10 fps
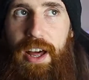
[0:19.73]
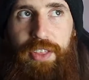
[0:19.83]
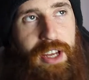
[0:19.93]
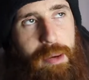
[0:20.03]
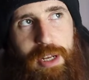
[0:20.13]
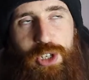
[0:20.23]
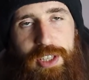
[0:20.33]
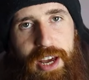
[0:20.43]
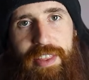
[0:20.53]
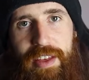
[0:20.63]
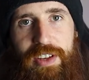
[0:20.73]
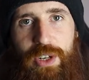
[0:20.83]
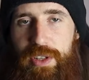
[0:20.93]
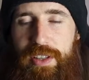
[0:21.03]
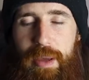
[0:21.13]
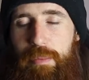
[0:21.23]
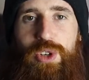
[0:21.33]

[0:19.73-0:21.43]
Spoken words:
I think I mentioned that in that video at the time.